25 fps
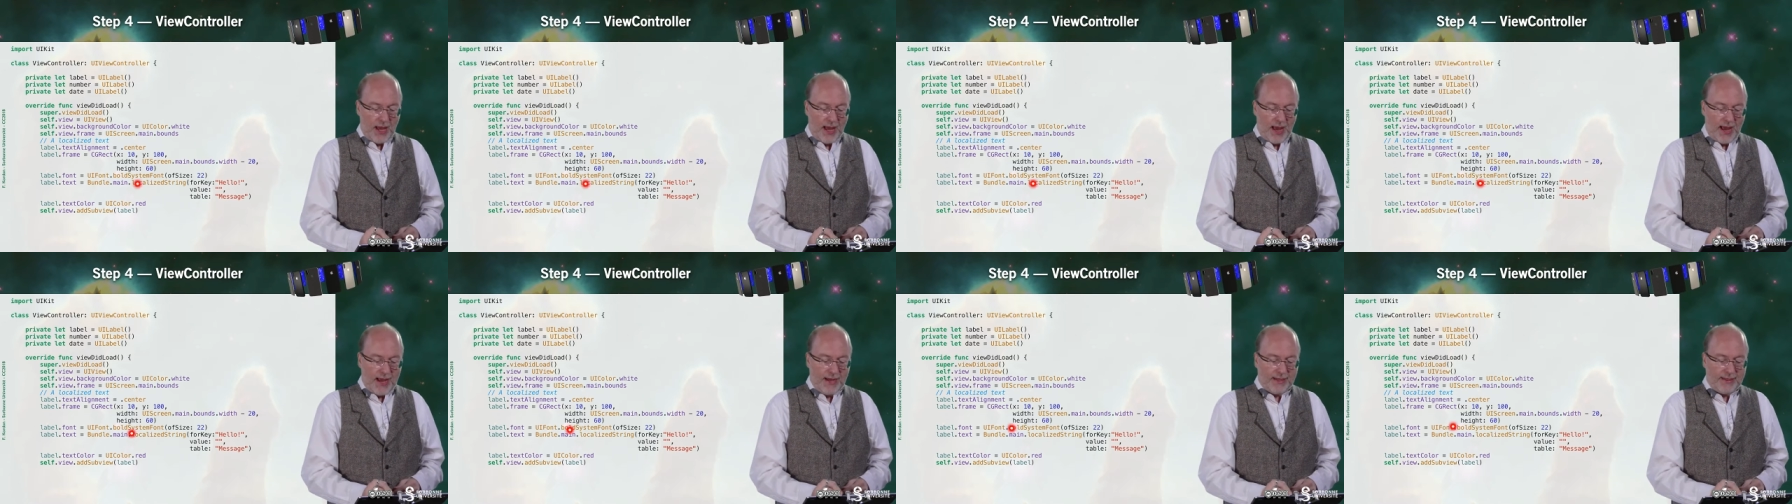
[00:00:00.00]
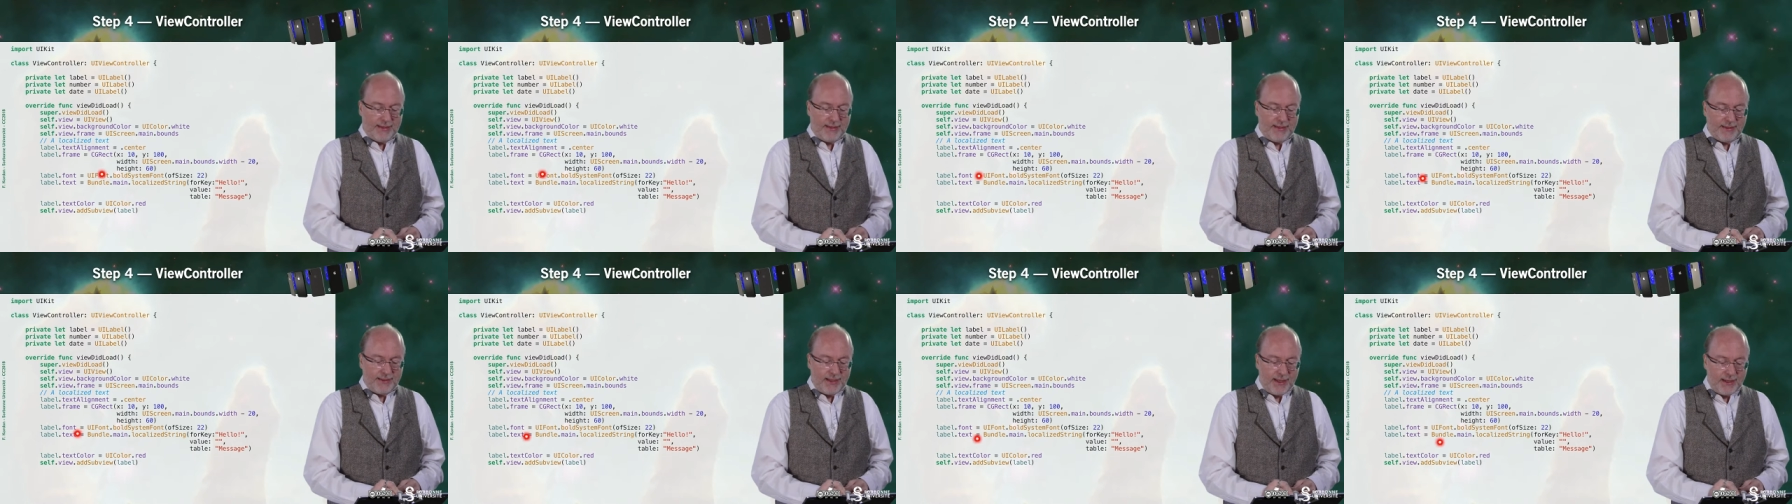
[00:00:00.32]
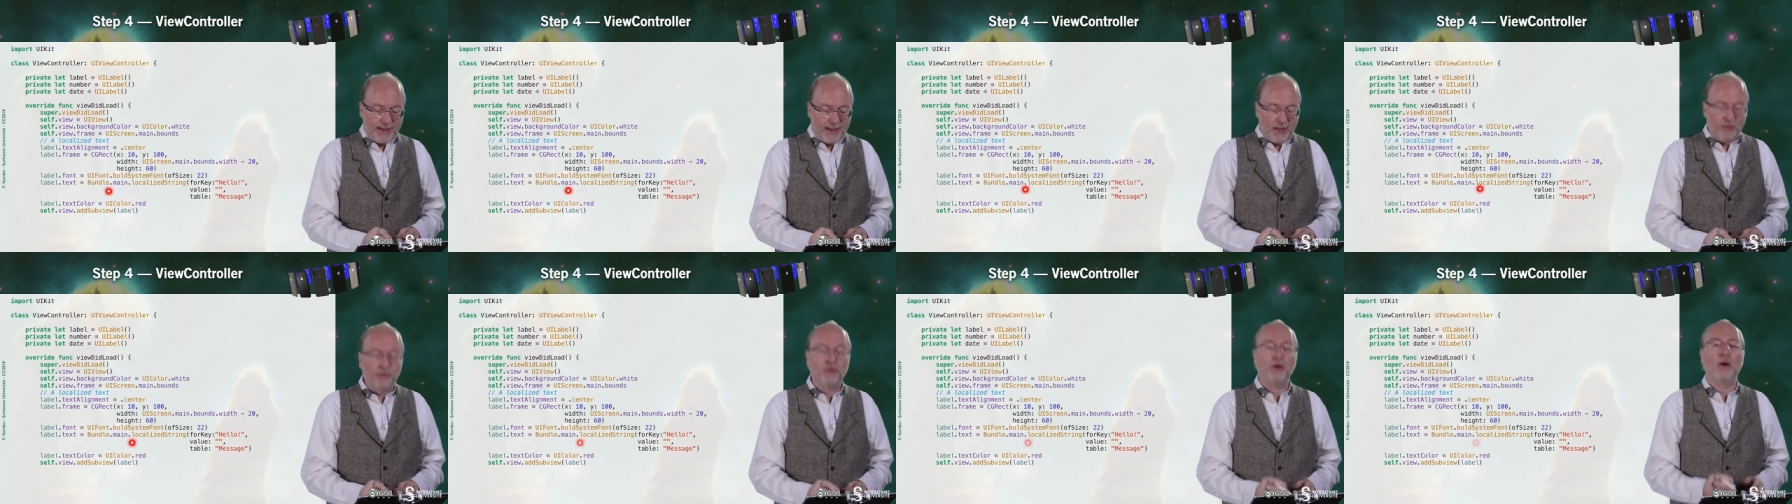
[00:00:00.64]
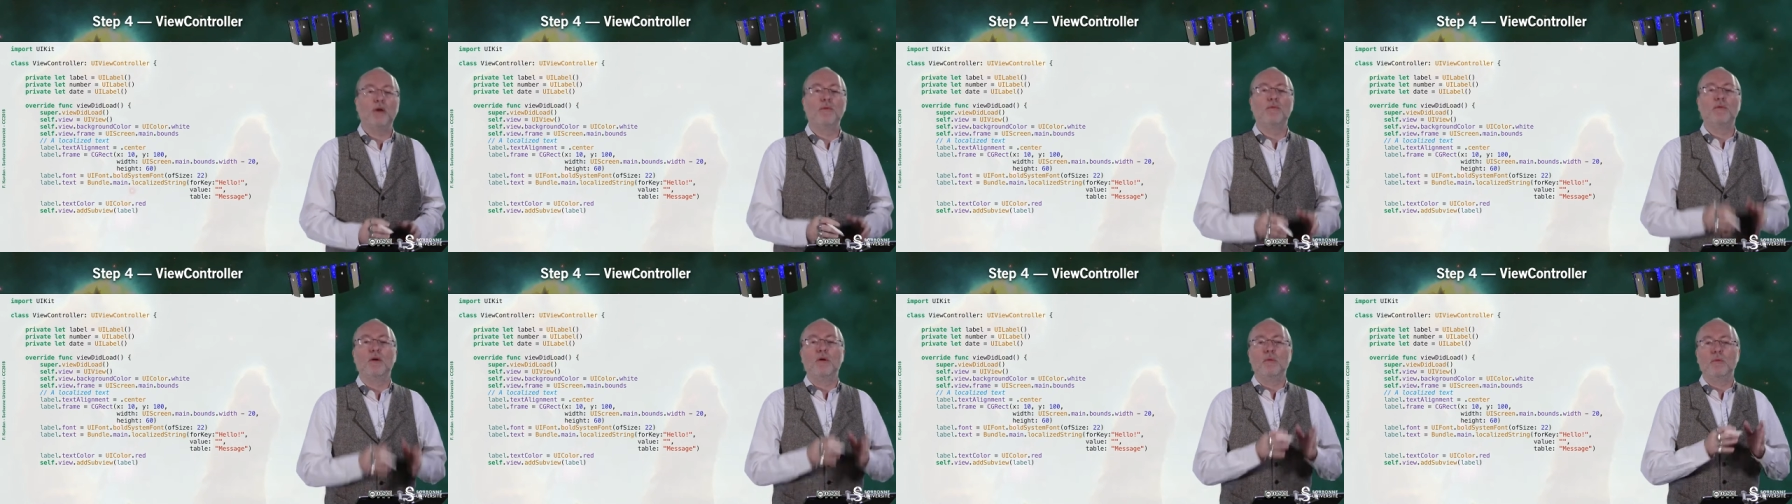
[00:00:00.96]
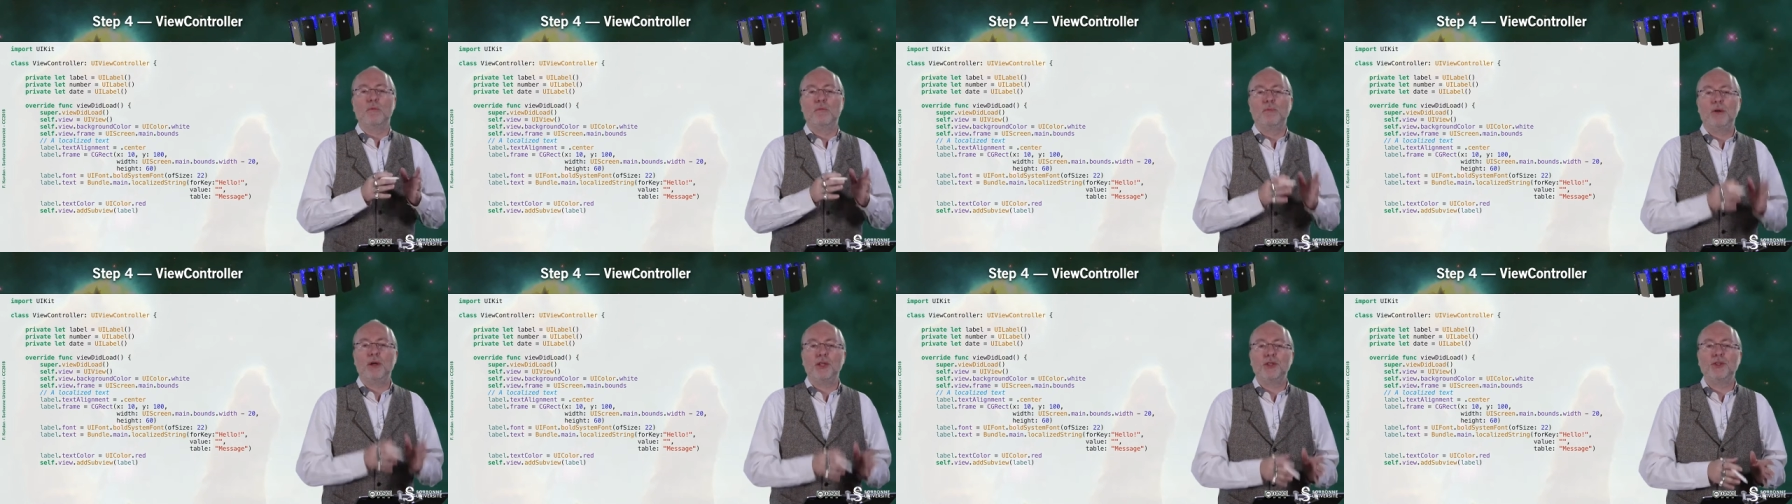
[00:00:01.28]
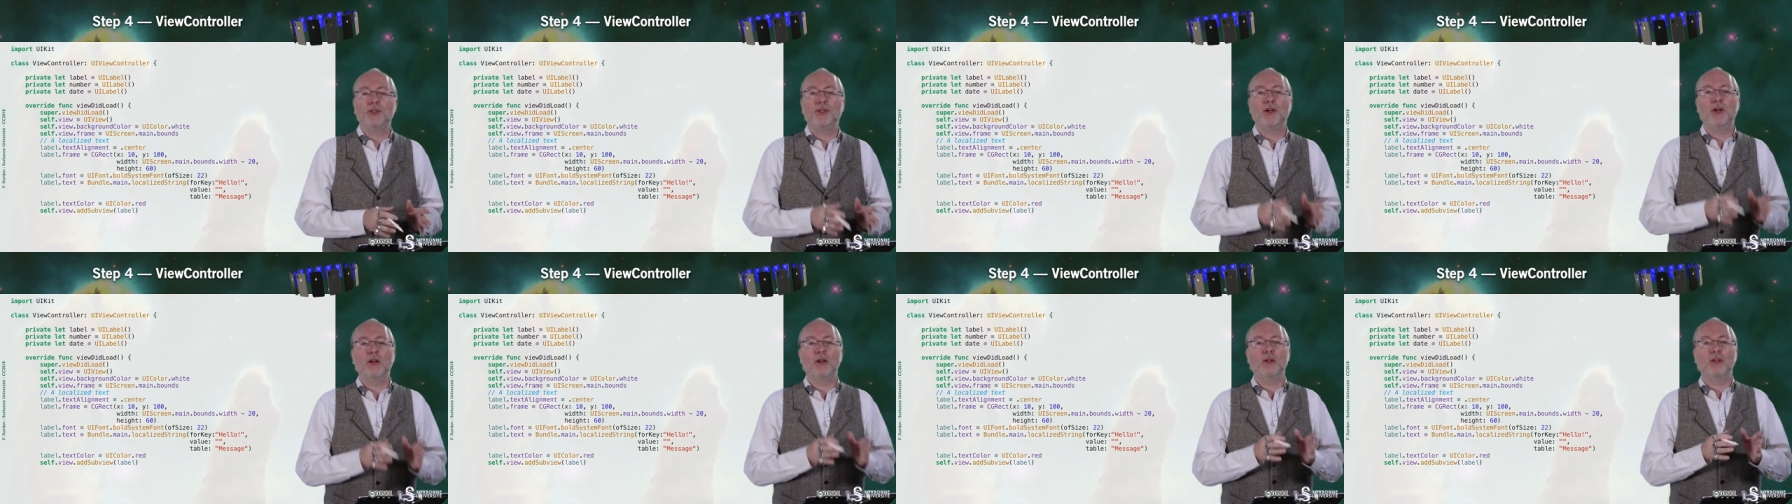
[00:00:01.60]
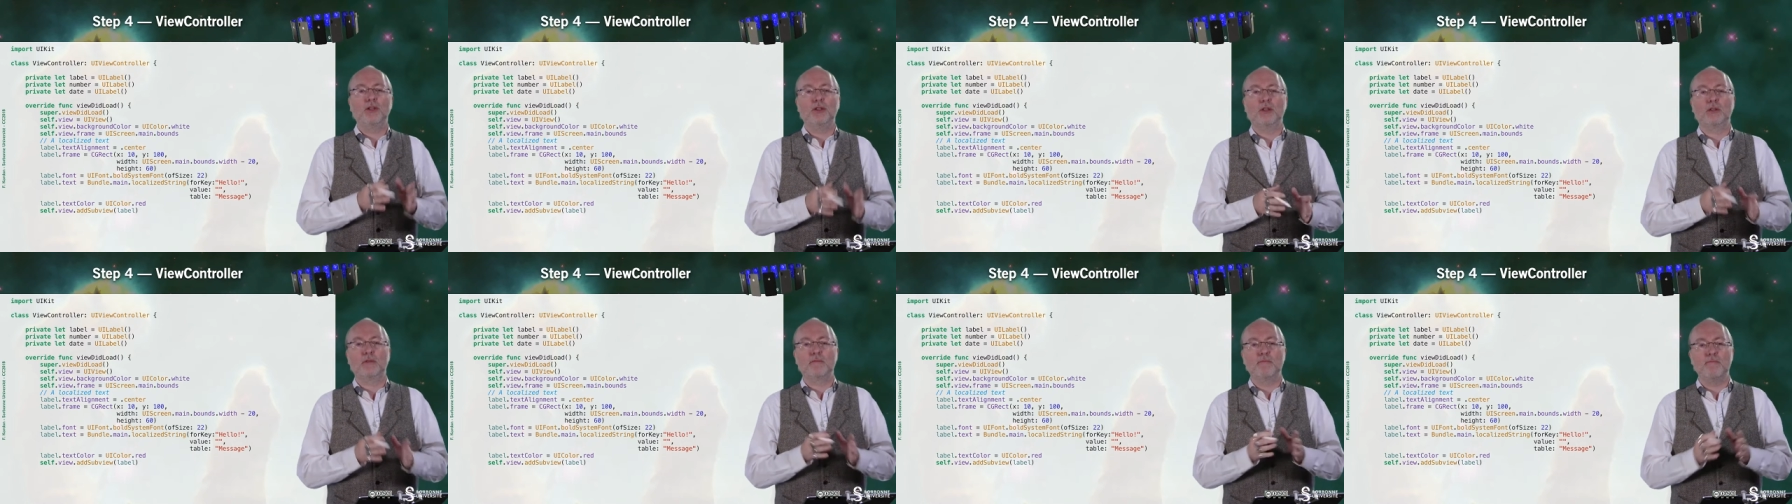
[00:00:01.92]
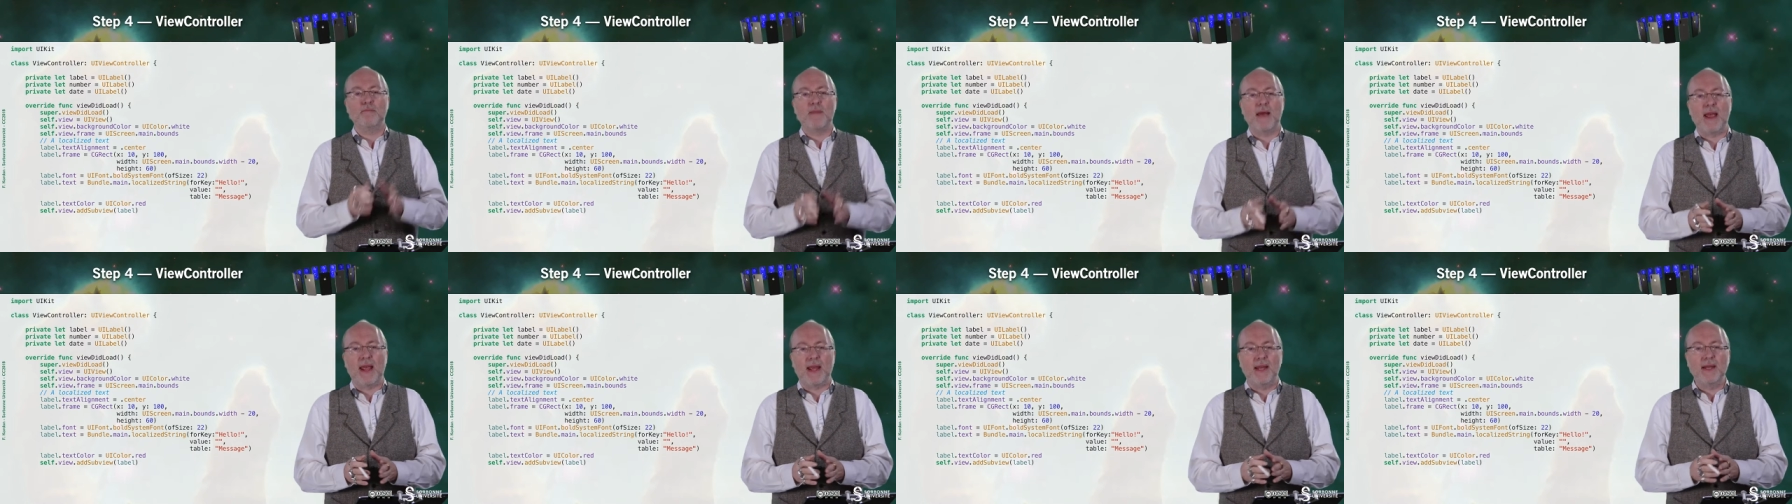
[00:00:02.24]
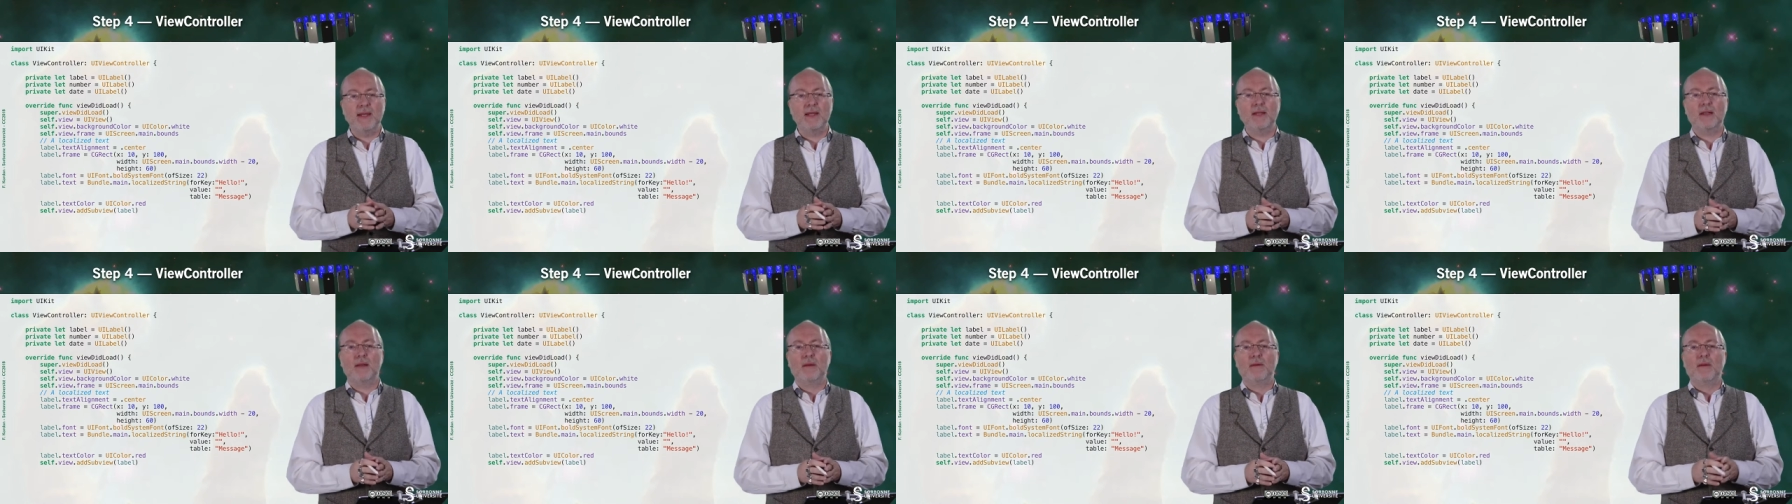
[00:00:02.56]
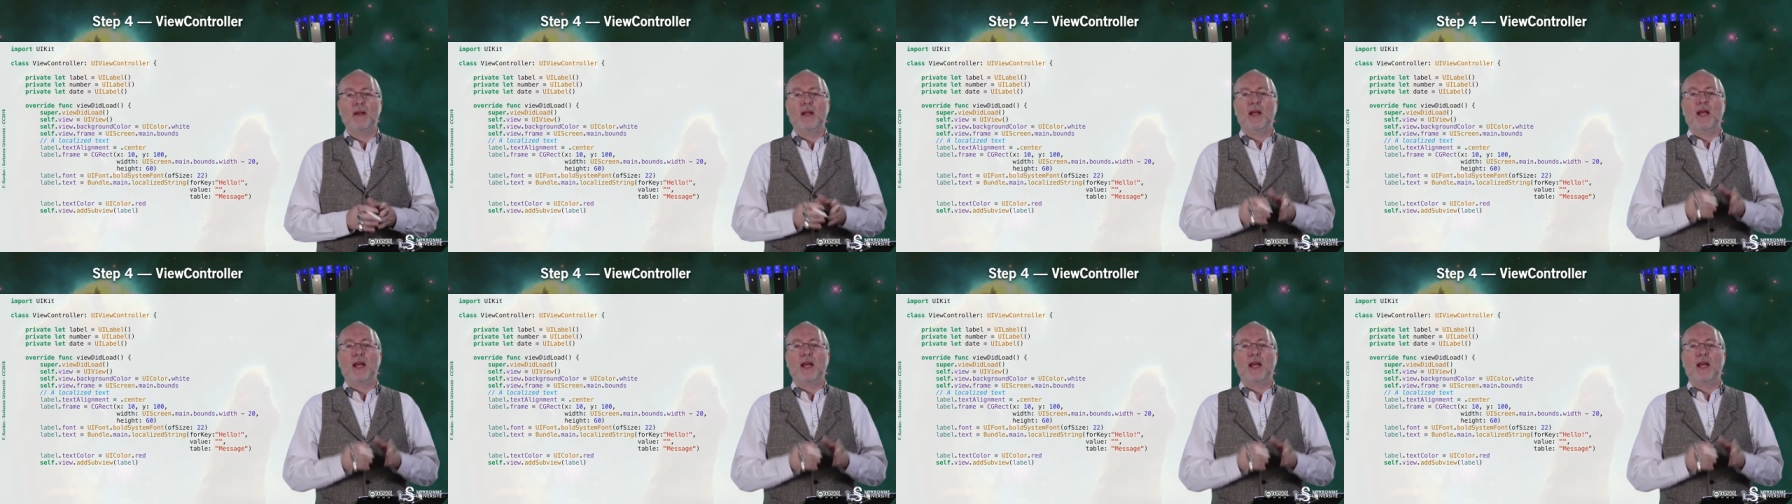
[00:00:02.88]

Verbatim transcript: I take it from bundle.main,